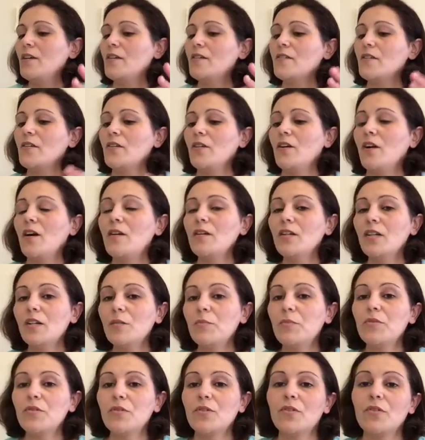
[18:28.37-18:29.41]
So I'm going
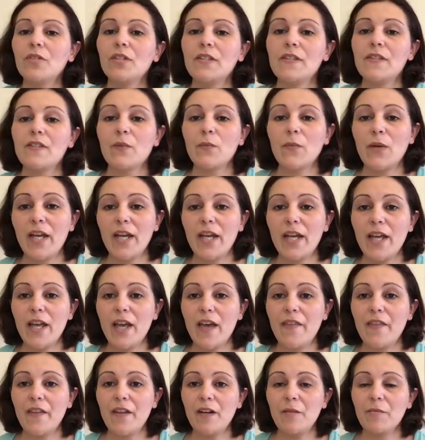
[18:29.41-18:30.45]
to put all this away,
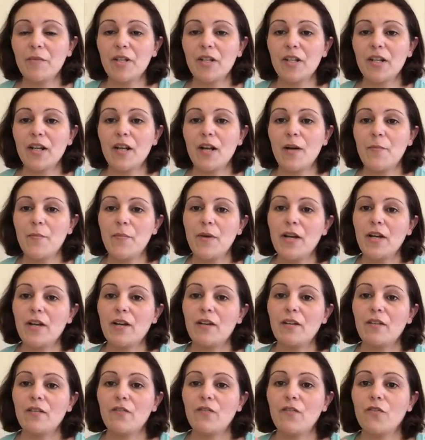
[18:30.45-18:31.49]
and then I'm going to come
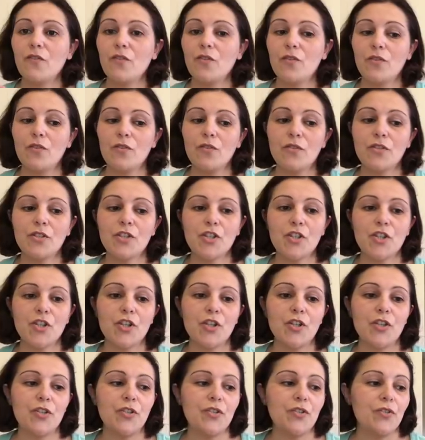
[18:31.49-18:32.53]
back to
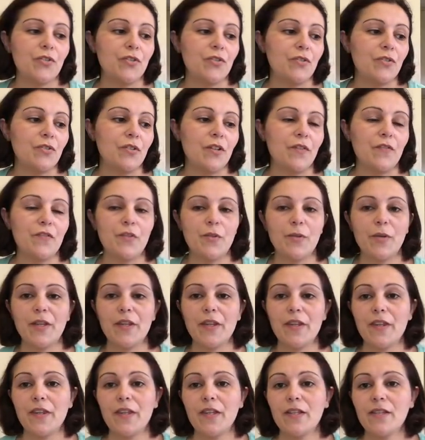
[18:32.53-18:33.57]
show you a few
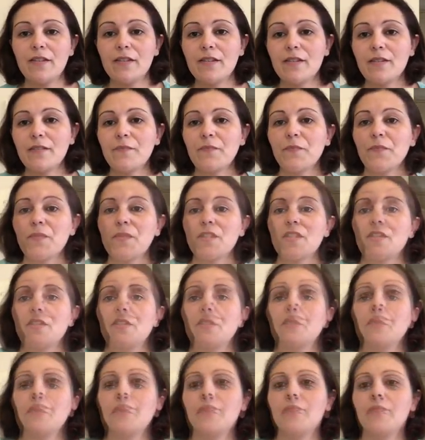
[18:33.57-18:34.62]
other things. So,
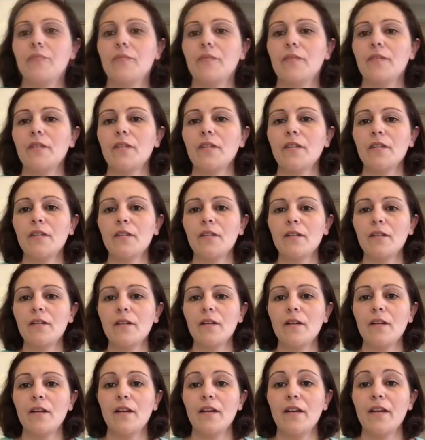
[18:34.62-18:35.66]

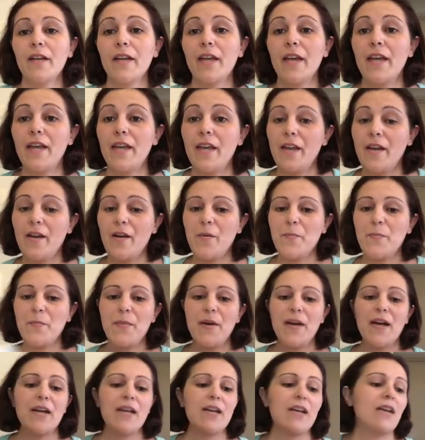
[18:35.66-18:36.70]
okay, I'm
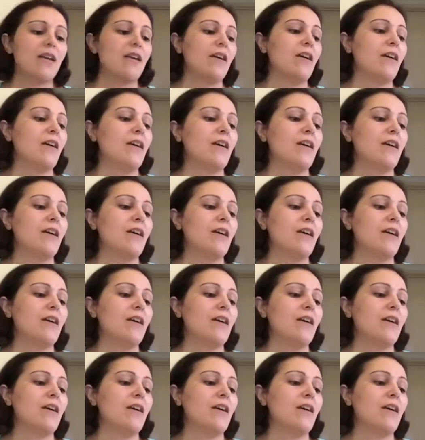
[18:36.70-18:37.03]
back.